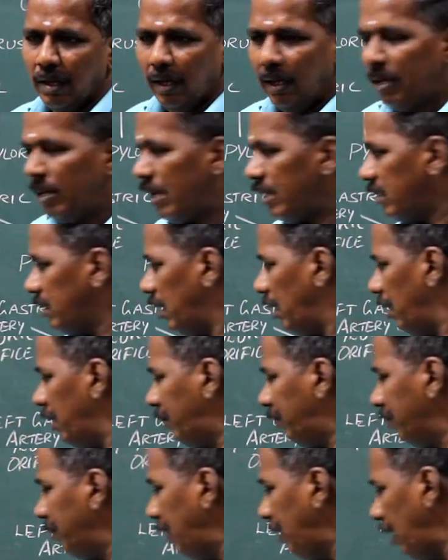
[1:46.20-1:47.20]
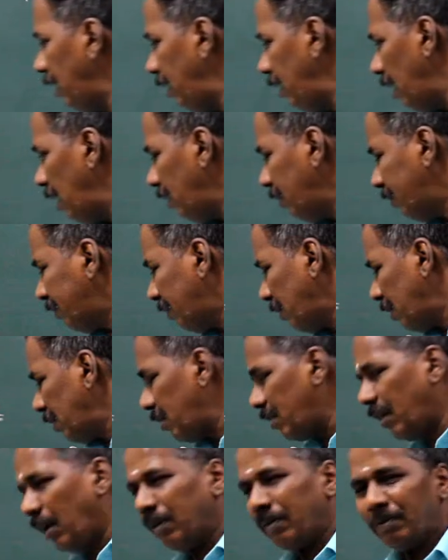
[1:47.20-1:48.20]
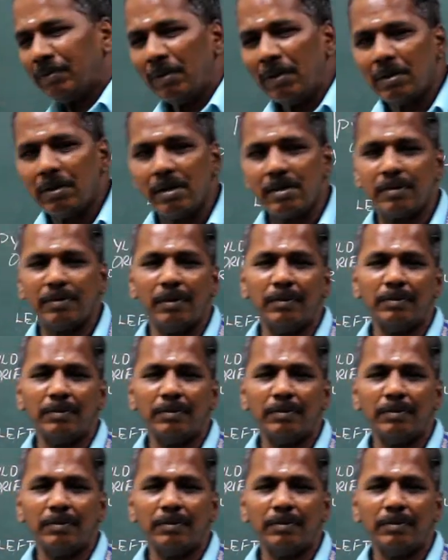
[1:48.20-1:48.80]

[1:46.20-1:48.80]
It has a median fold of mucous